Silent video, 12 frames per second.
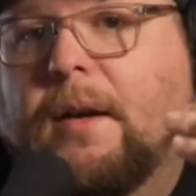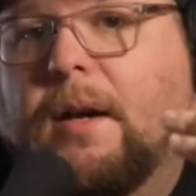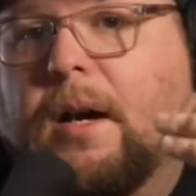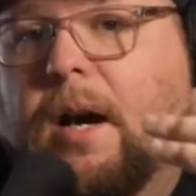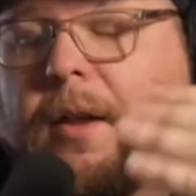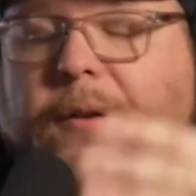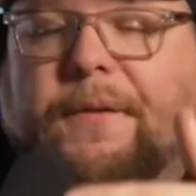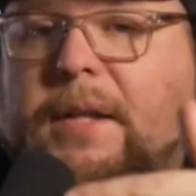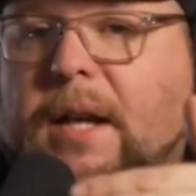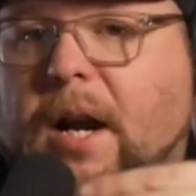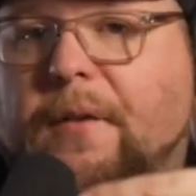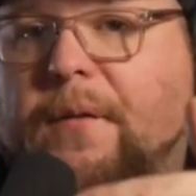uh, other
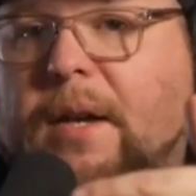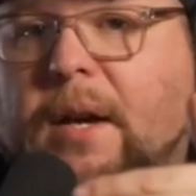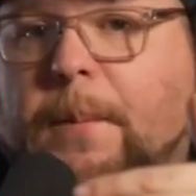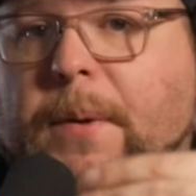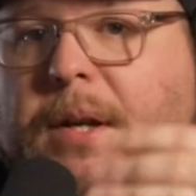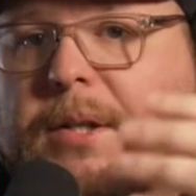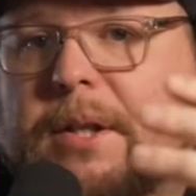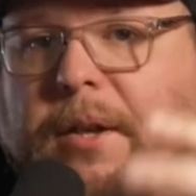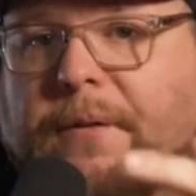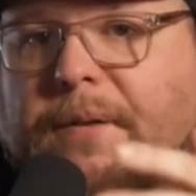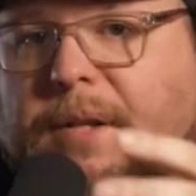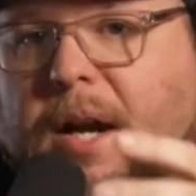photography companies,
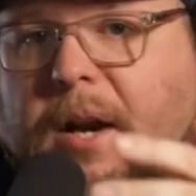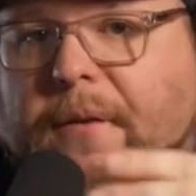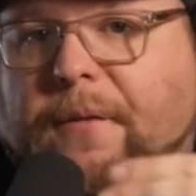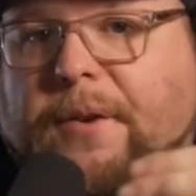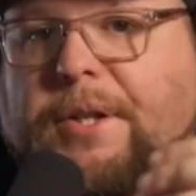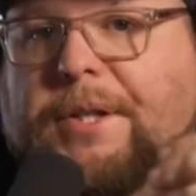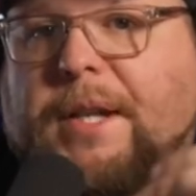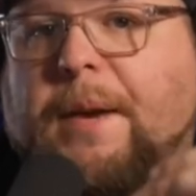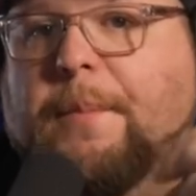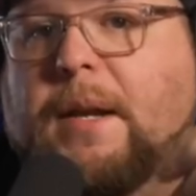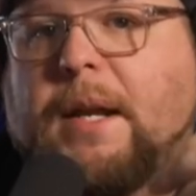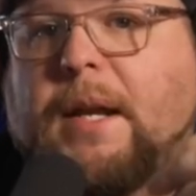other photographers
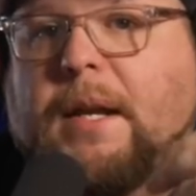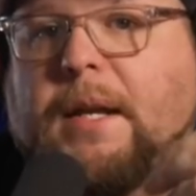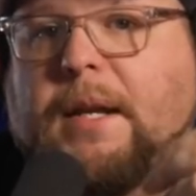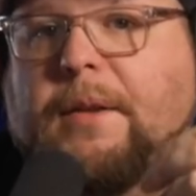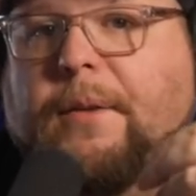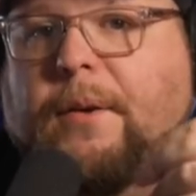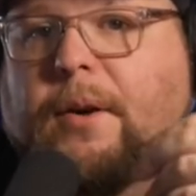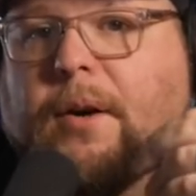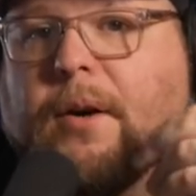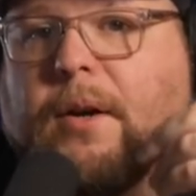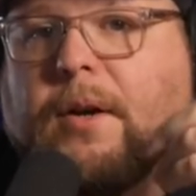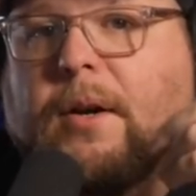send me
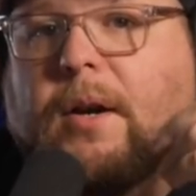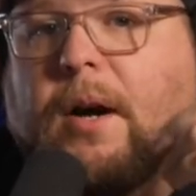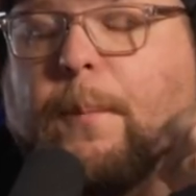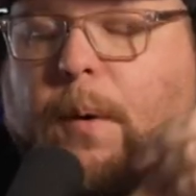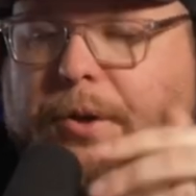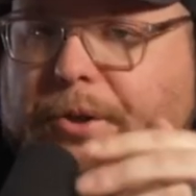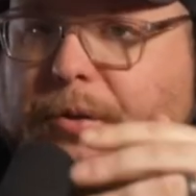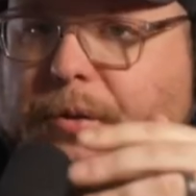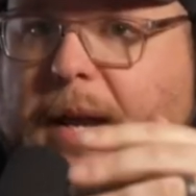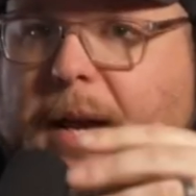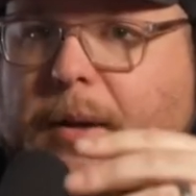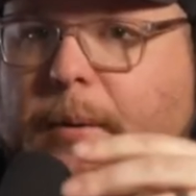either a personal
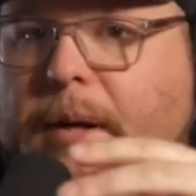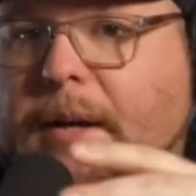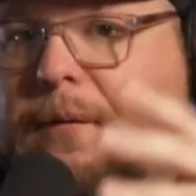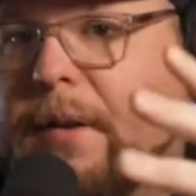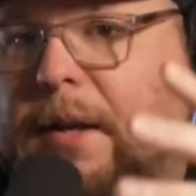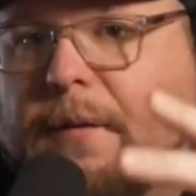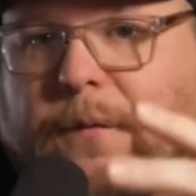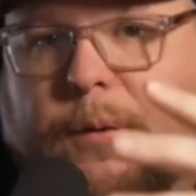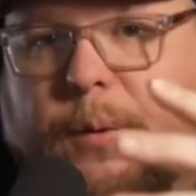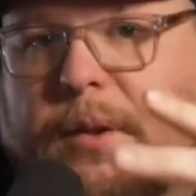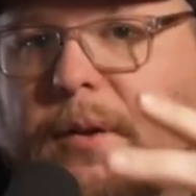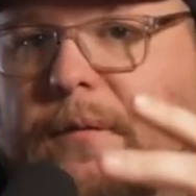gallery of like a
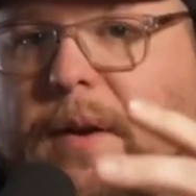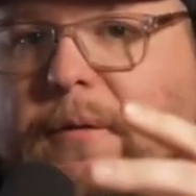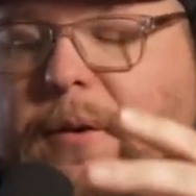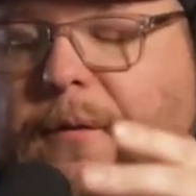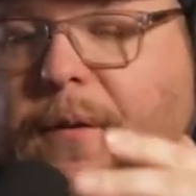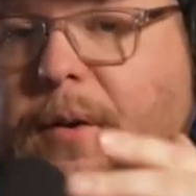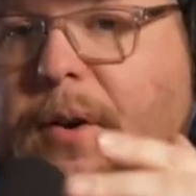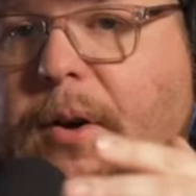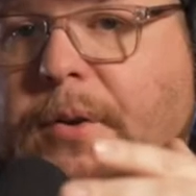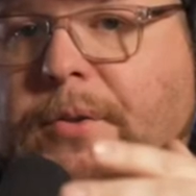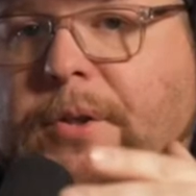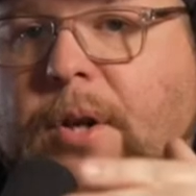few of their favorite
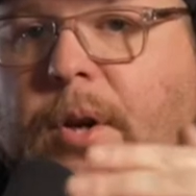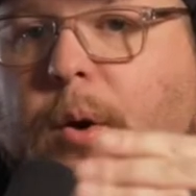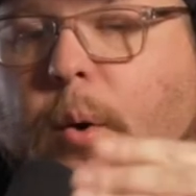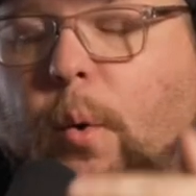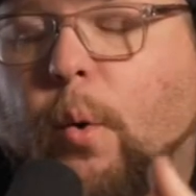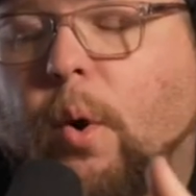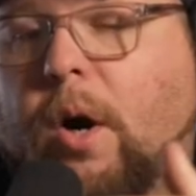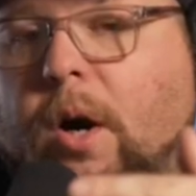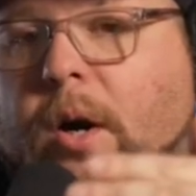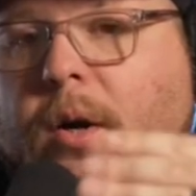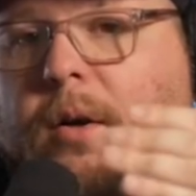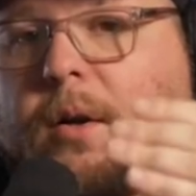photos
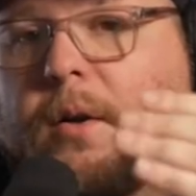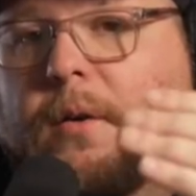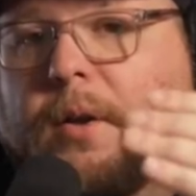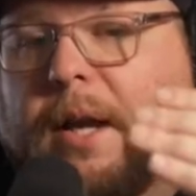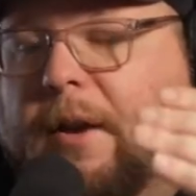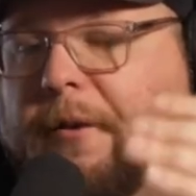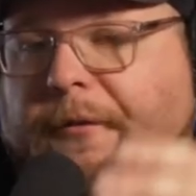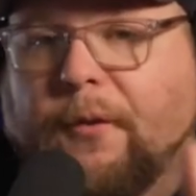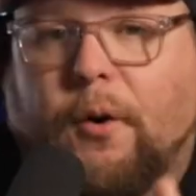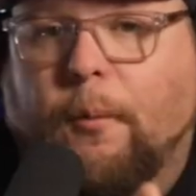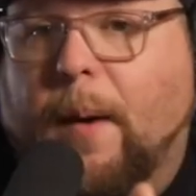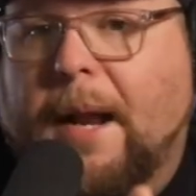or like a
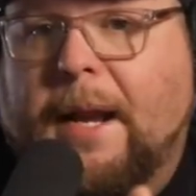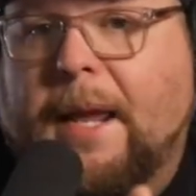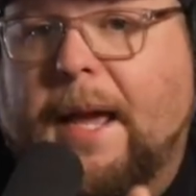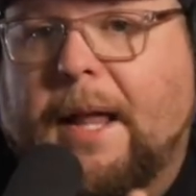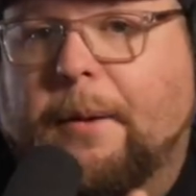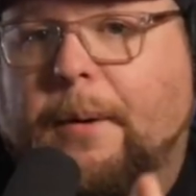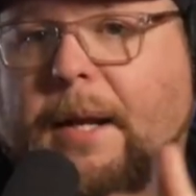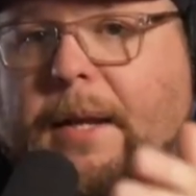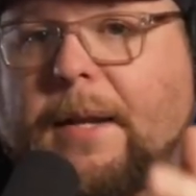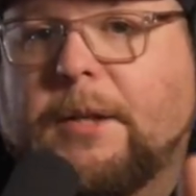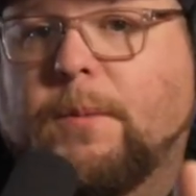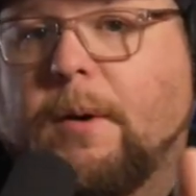full wedding gallery.
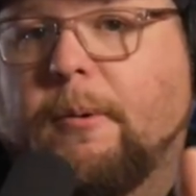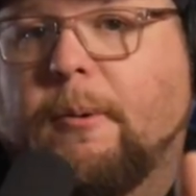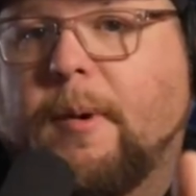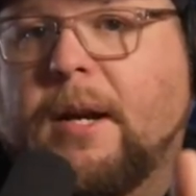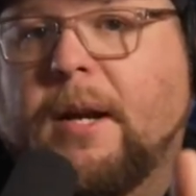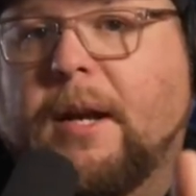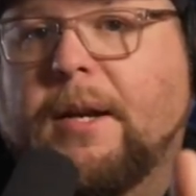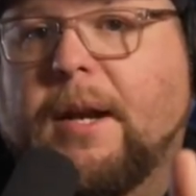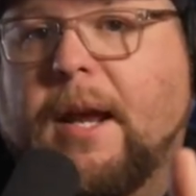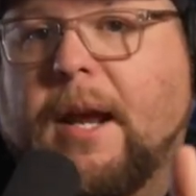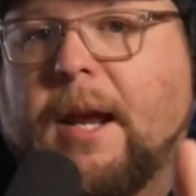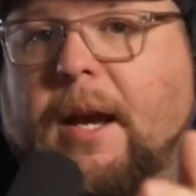And that's what we're working on
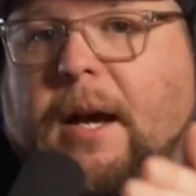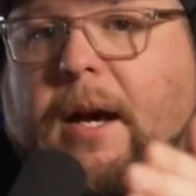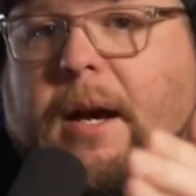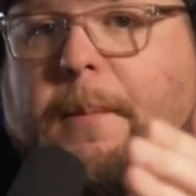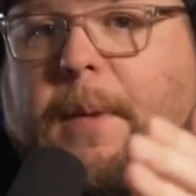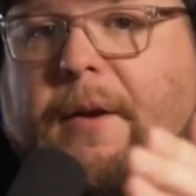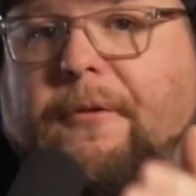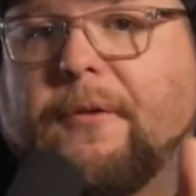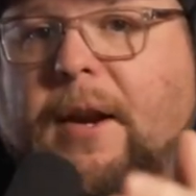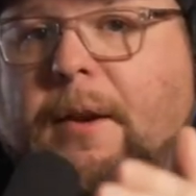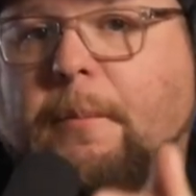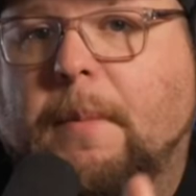today. Uh, my
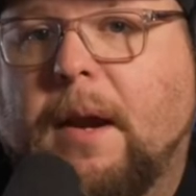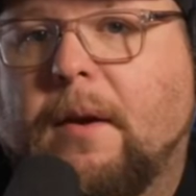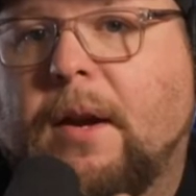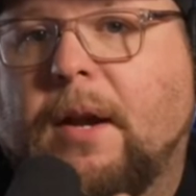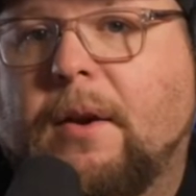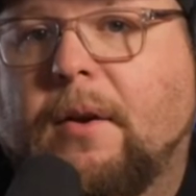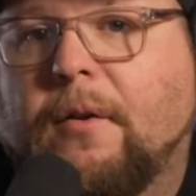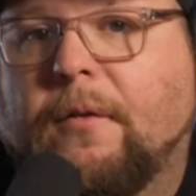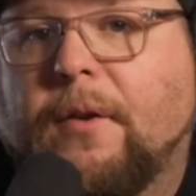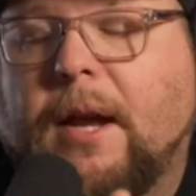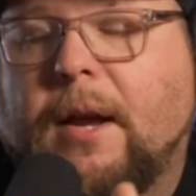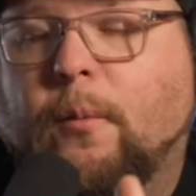friend Mary
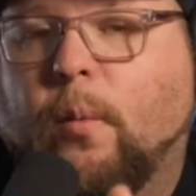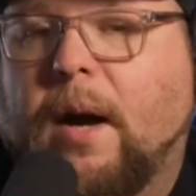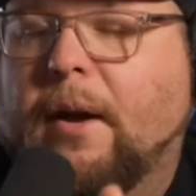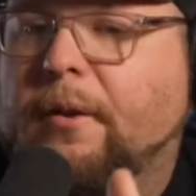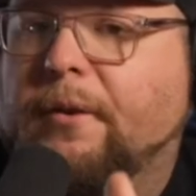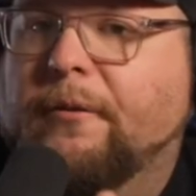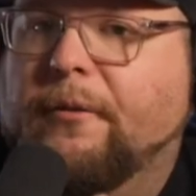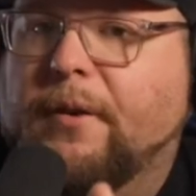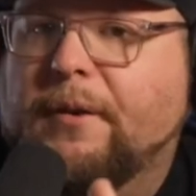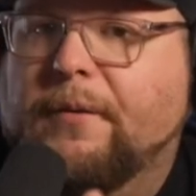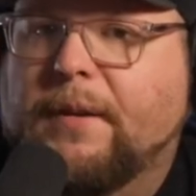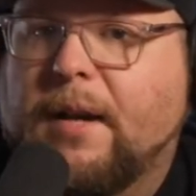over at Wild and
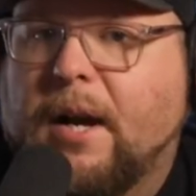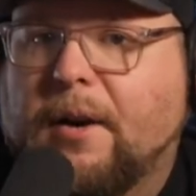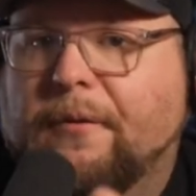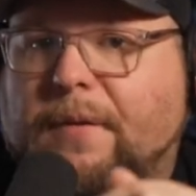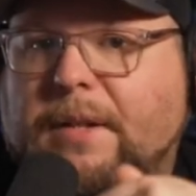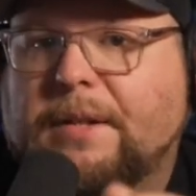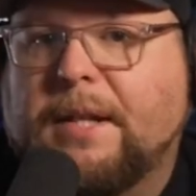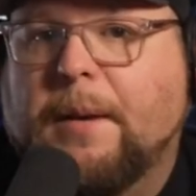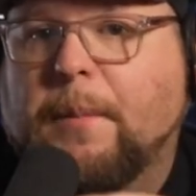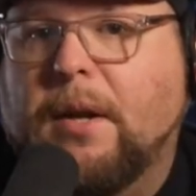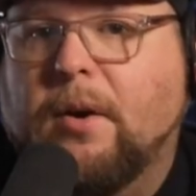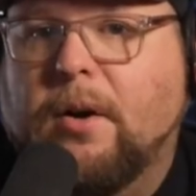Free Photography
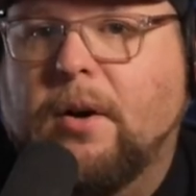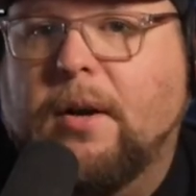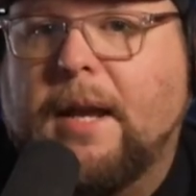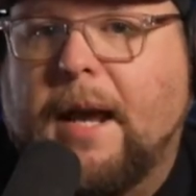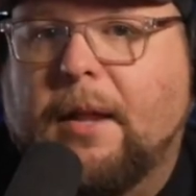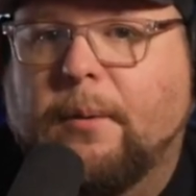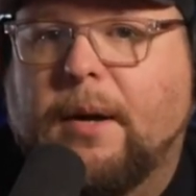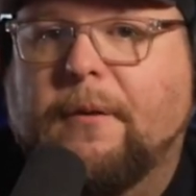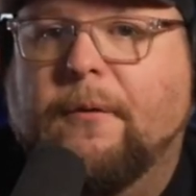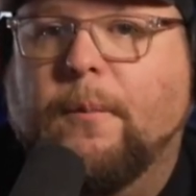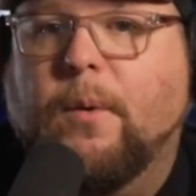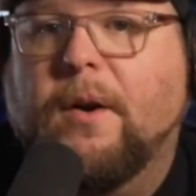sent me her gallery
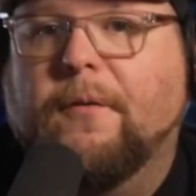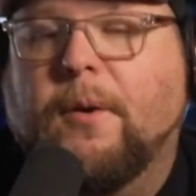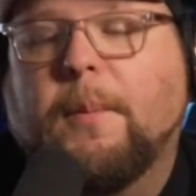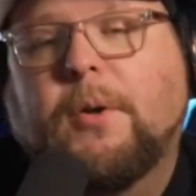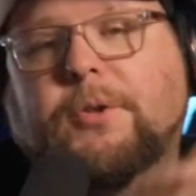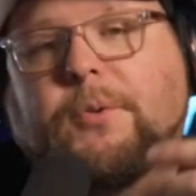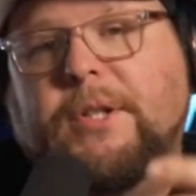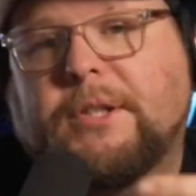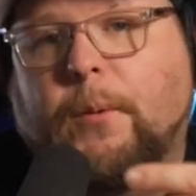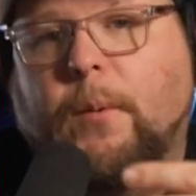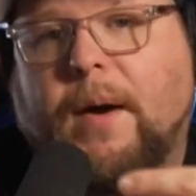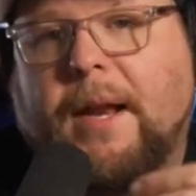from one of her most
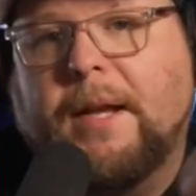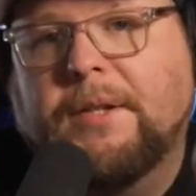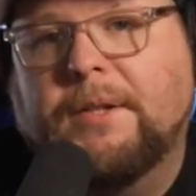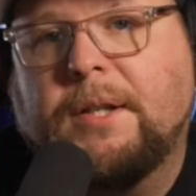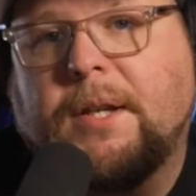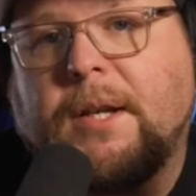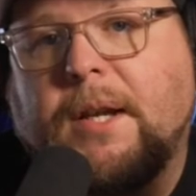recent weddings.